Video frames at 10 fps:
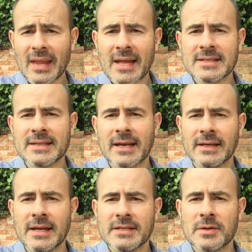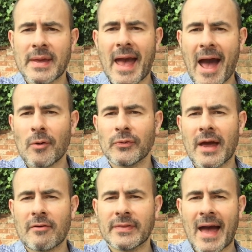Instead, it needs to be out
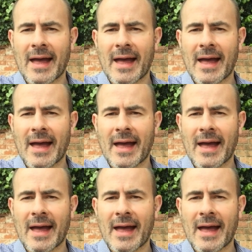there in the